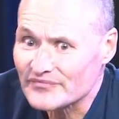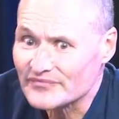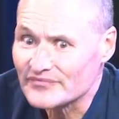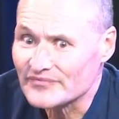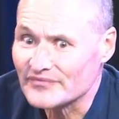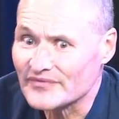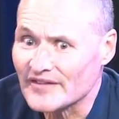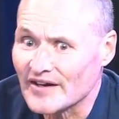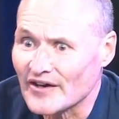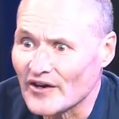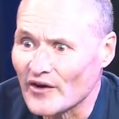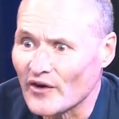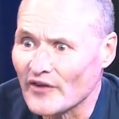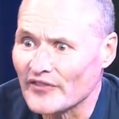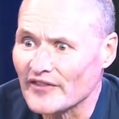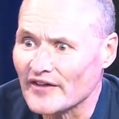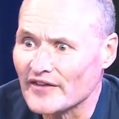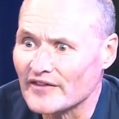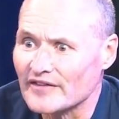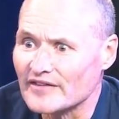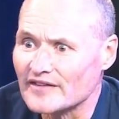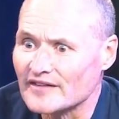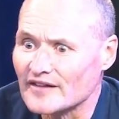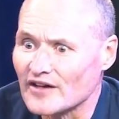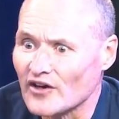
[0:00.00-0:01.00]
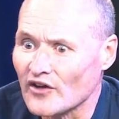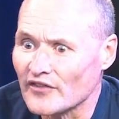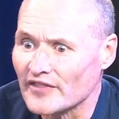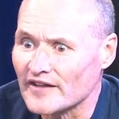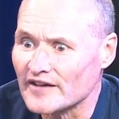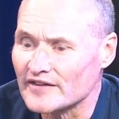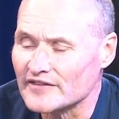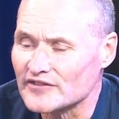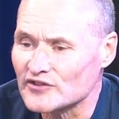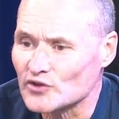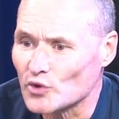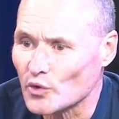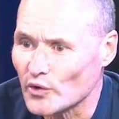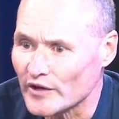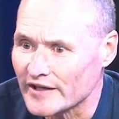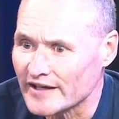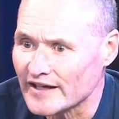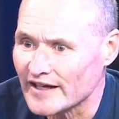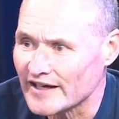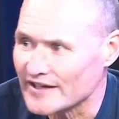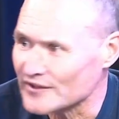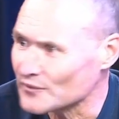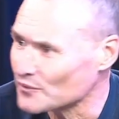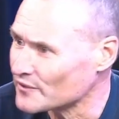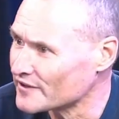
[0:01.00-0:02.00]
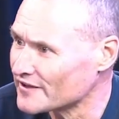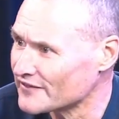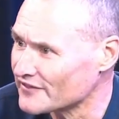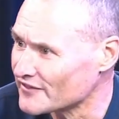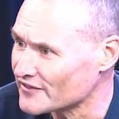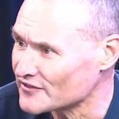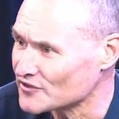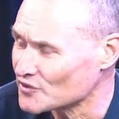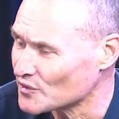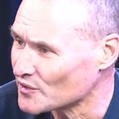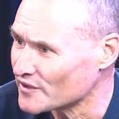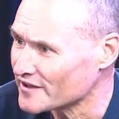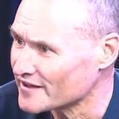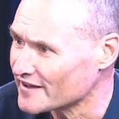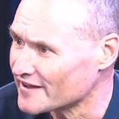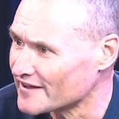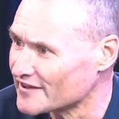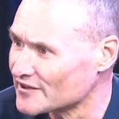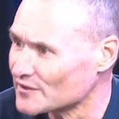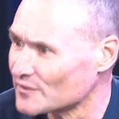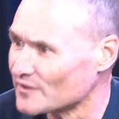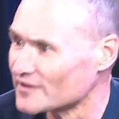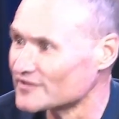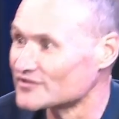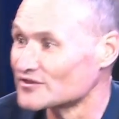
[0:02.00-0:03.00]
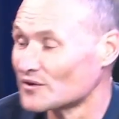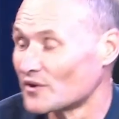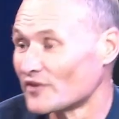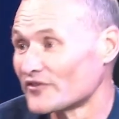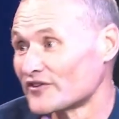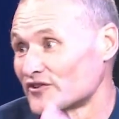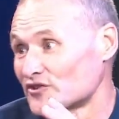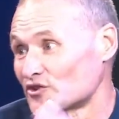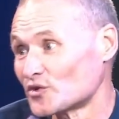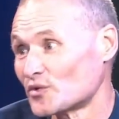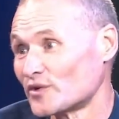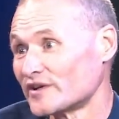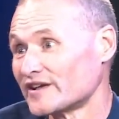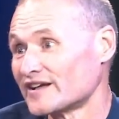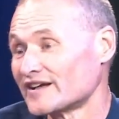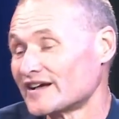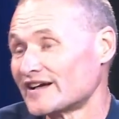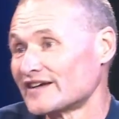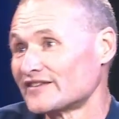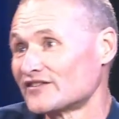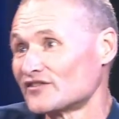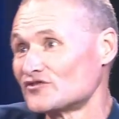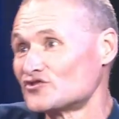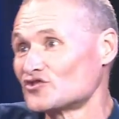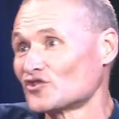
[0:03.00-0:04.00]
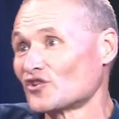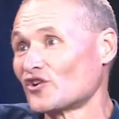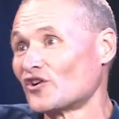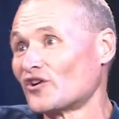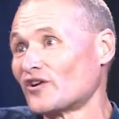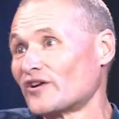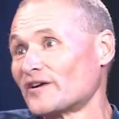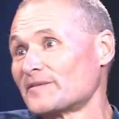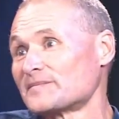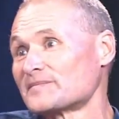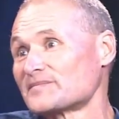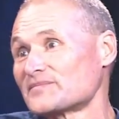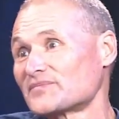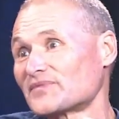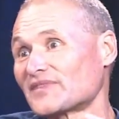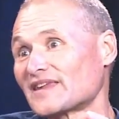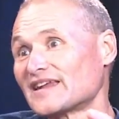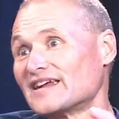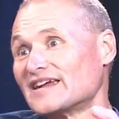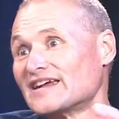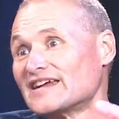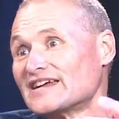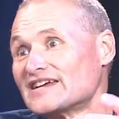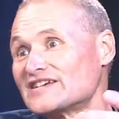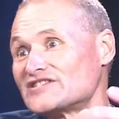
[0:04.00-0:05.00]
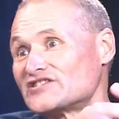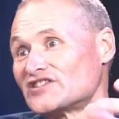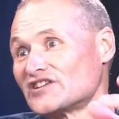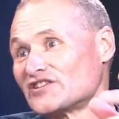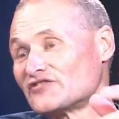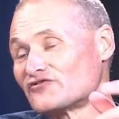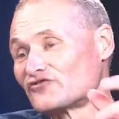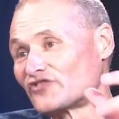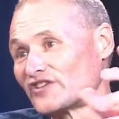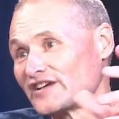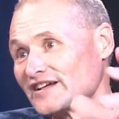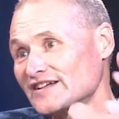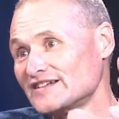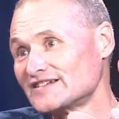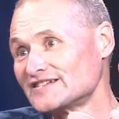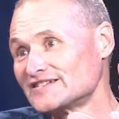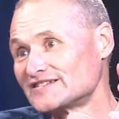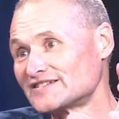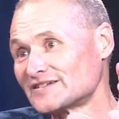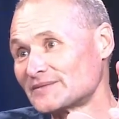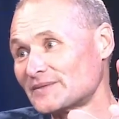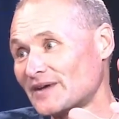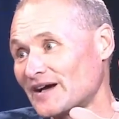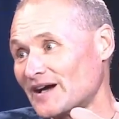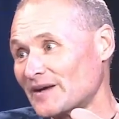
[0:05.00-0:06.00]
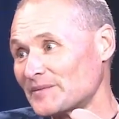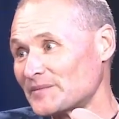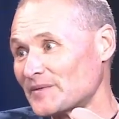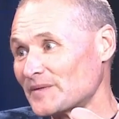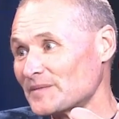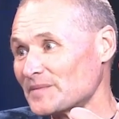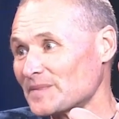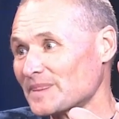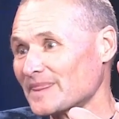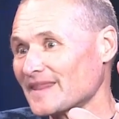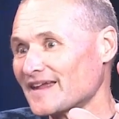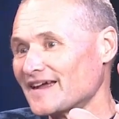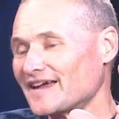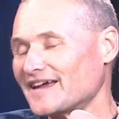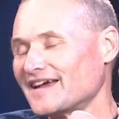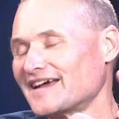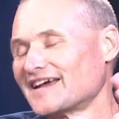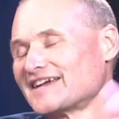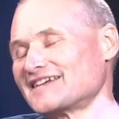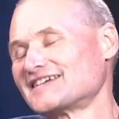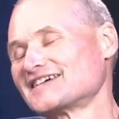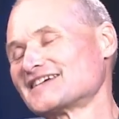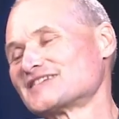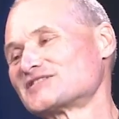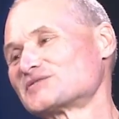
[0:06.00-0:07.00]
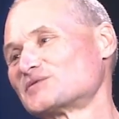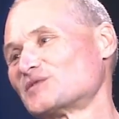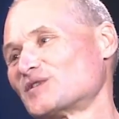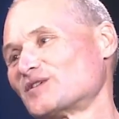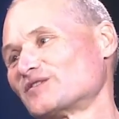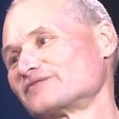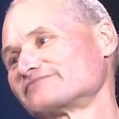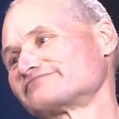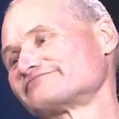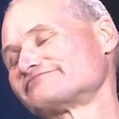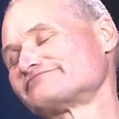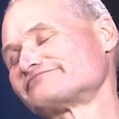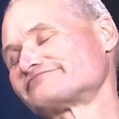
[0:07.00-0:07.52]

no, on the 28th, whatever the 28th was, so on the 28th of July, she rings him up, and guess what?